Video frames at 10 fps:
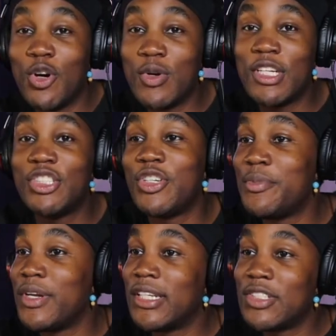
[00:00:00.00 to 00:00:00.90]
go
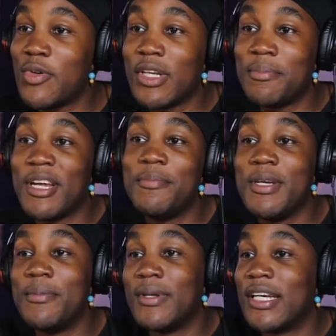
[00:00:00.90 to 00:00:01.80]
distribute it to as many
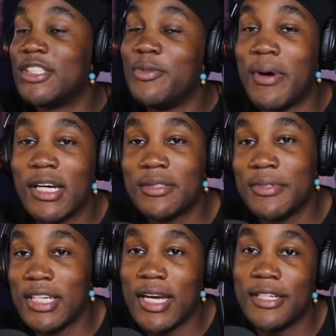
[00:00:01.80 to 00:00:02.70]
people as you
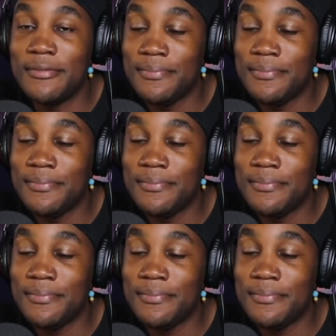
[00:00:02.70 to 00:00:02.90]
possibly can.